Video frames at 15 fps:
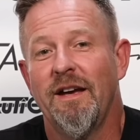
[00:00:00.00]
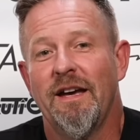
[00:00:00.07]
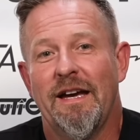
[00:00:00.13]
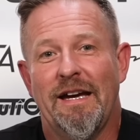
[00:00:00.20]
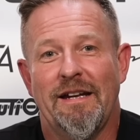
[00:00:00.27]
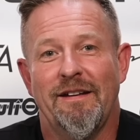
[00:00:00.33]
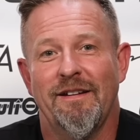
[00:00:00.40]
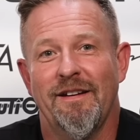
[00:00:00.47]

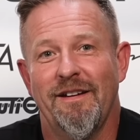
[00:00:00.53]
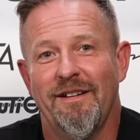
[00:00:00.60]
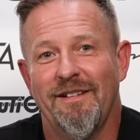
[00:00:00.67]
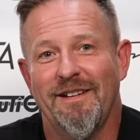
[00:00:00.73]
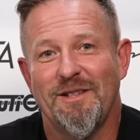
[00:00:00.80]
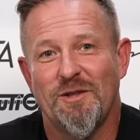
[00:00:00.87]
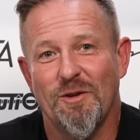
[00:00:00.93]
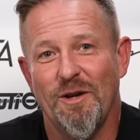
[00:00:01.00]
And
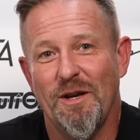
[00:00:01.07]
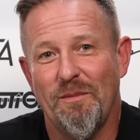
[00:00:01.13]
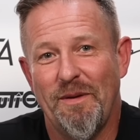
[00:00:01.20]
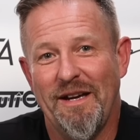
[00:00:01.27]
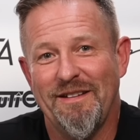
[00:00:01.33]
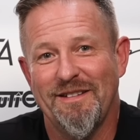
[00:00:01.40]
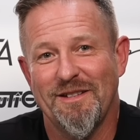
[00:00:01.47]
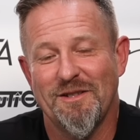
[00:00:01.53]
enjoy your
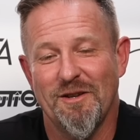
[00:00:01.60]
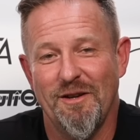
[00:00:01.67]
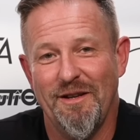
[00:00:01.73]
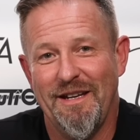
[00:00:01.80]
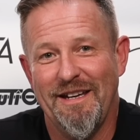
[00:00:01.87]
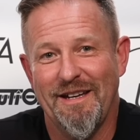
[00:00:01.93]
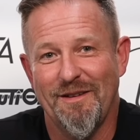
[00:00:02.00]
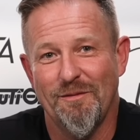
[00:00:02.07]
painting
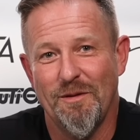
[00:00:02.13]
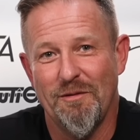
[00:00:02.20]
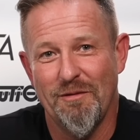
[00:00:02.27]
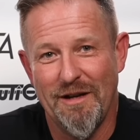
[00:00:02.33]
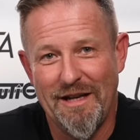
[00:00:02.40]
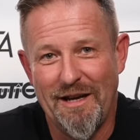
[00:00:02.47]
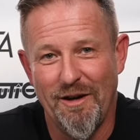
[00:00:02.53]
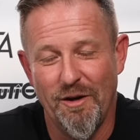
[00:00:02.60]
journey. And we
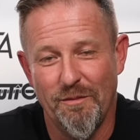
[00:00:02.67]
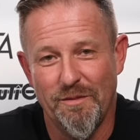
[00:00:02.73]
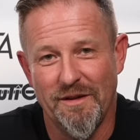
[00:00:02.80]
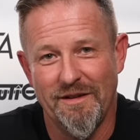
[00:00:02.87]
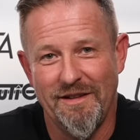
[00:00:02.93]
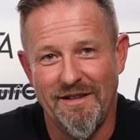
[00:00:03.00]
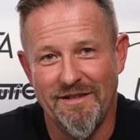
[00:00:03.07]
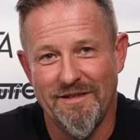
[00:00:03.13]
really hope that
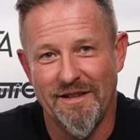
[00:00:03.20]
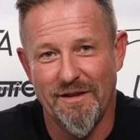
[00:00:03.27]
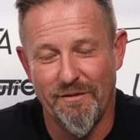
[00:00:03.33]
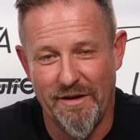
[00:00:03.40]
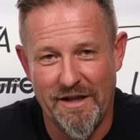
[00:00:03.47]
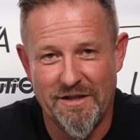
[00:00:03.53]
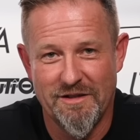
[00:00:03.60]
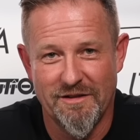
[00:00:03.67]
these
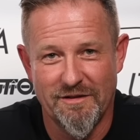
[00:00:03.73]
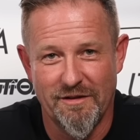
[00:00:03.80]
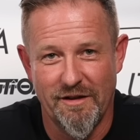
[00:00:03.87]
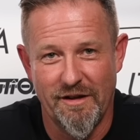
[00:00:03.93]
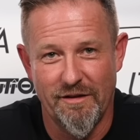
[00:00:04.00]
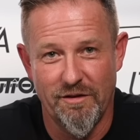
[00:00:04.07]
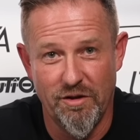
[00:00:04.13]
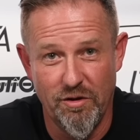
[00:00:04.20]
innovations on
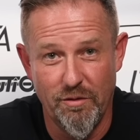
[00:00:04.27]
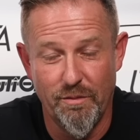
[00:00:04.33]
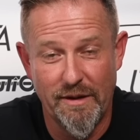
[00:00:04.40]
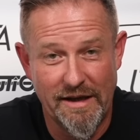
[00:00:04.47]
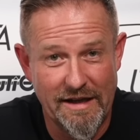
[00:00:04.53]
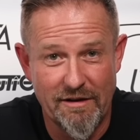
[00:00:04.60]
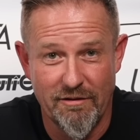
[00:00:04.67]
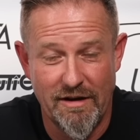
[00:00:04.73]
our new
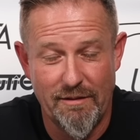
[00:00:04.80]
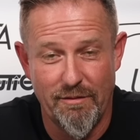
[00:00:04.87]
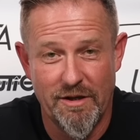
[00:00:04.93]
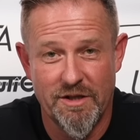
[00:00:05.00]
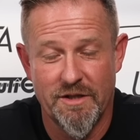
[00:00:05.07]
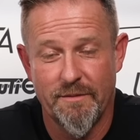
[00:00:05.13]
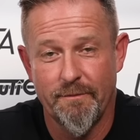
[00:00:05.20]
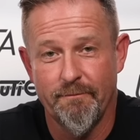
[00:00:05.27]
beginner
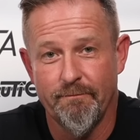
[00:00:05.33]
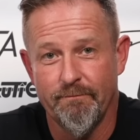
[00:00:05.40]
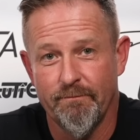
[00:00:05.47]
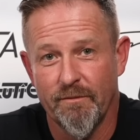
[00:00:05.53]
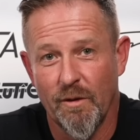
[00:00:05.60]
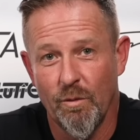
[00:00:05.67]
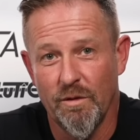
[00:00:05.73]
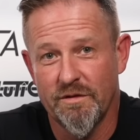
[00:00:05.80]
airbrush
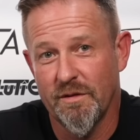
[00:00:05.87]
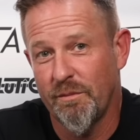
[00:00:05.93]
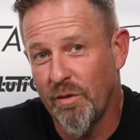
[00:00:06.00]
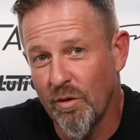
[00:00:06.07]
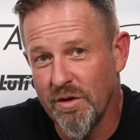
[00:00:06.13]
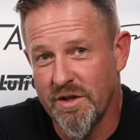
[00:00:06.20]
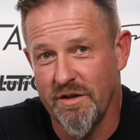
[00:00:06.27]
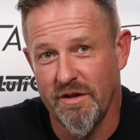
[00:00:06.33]
will
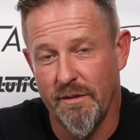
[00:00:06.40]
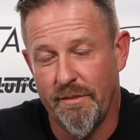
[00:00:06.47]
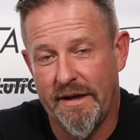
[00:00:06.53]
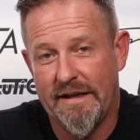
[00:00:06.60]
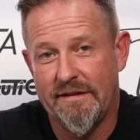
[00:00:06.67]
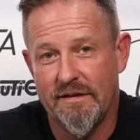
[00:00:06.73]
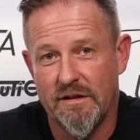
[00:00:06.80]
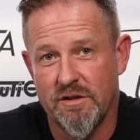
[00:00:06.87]
support you in your
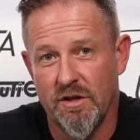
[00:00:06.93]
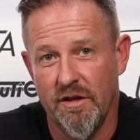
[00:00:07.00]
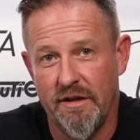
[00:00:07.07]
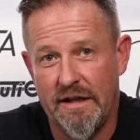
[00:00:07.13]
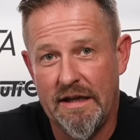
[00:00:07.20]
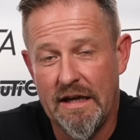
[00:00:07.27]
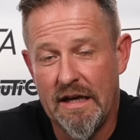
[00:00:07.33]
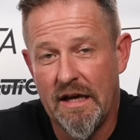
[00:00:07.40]
painting
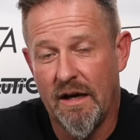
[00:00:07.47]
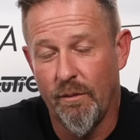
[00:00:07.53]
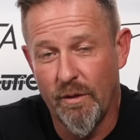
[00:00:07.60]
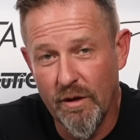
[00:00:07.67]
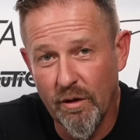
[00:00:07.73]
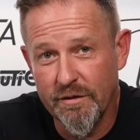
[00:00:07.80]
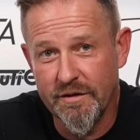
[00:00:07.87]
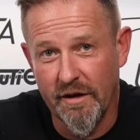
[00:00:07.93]
journey. And we
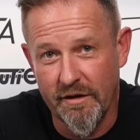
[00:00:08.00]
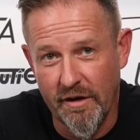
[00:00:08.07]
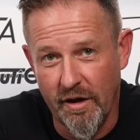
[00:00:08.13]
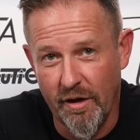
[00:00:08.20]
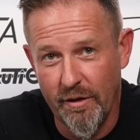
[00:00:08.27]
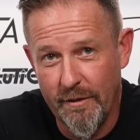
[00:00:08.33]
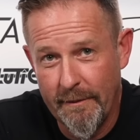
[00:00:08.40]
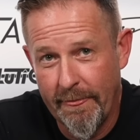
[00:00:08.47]
also know